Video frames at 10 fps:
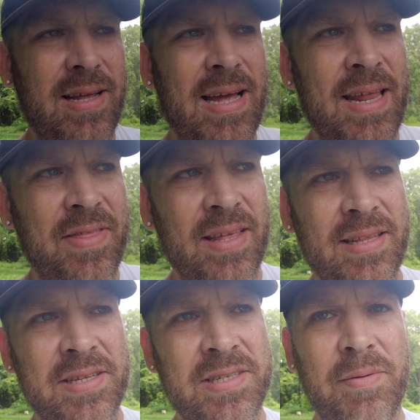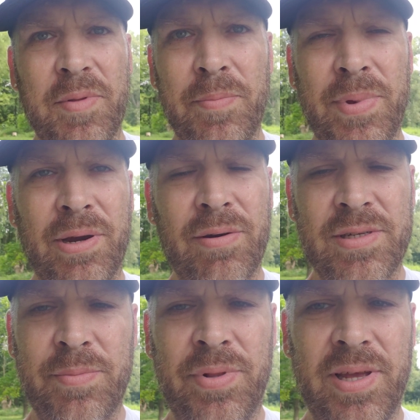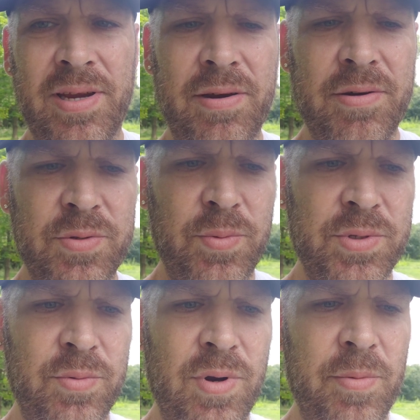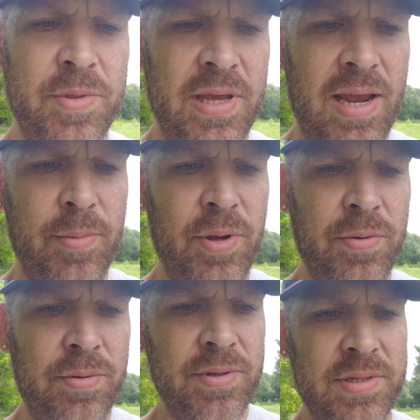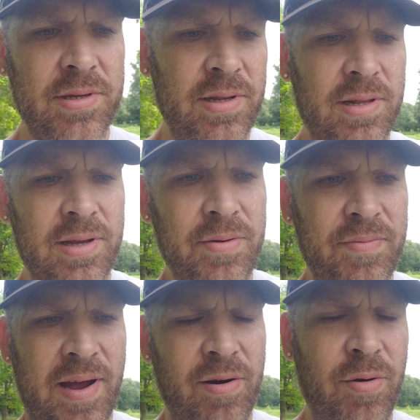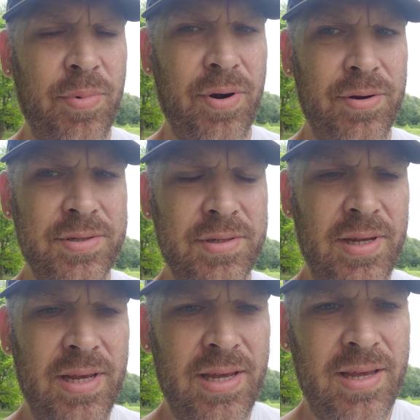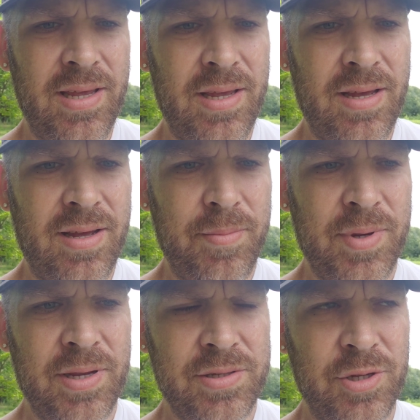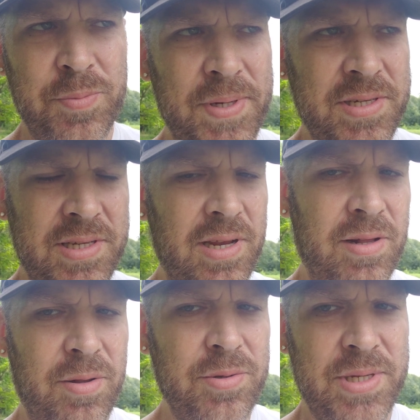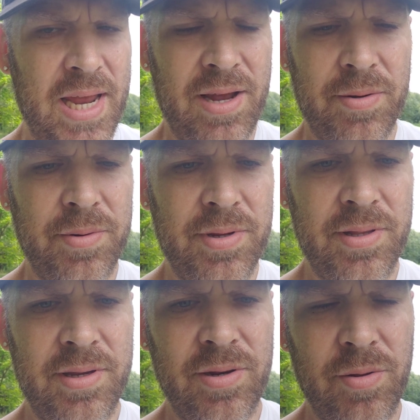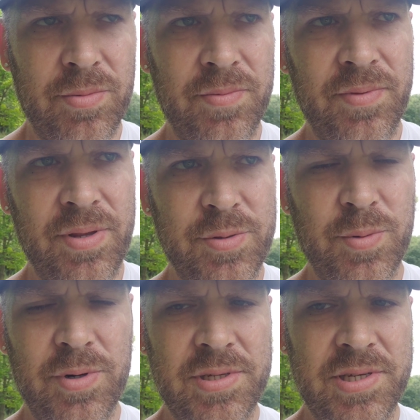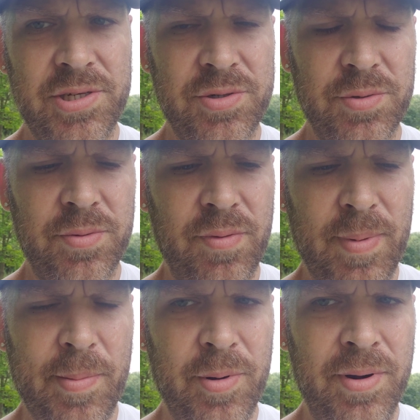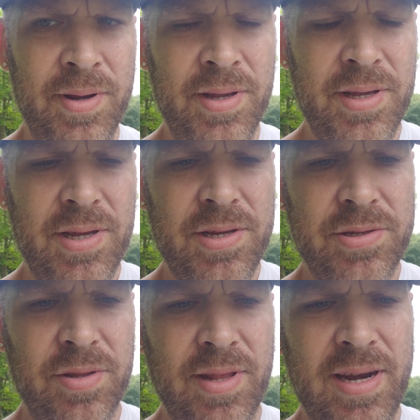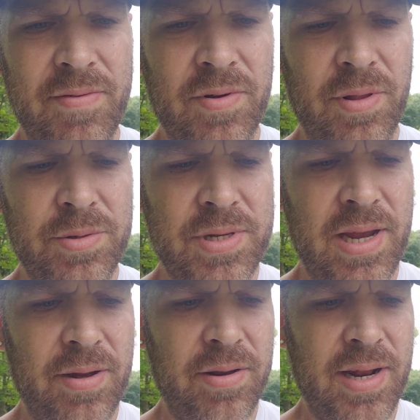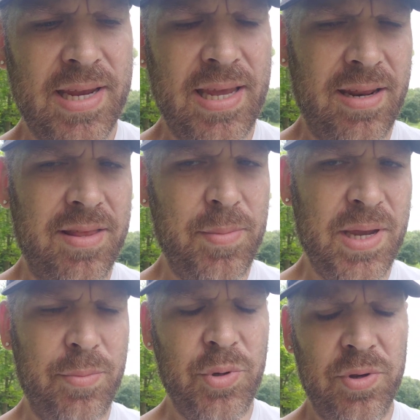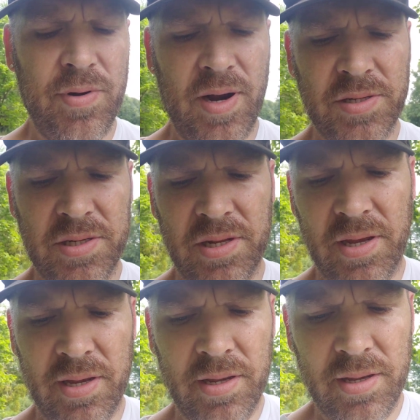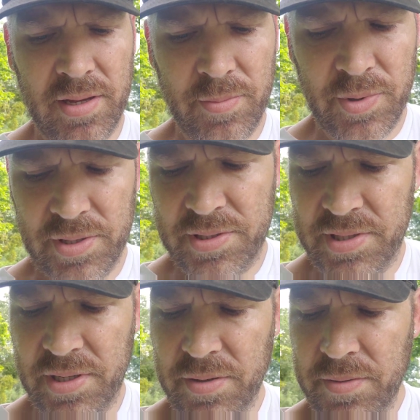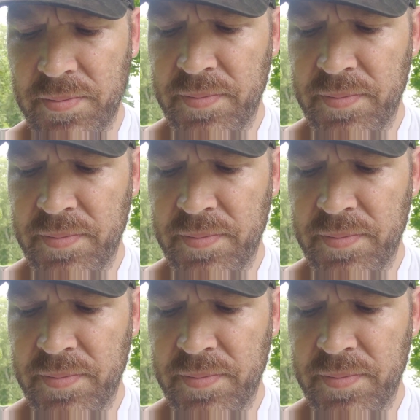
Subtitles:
I think that something bigger is at play here is what's going on with the ammo and the firearm parts, because those places didn't close down. Those were essential, remember? So they never closed down. I get it, they make 1 million rounds a day, but still,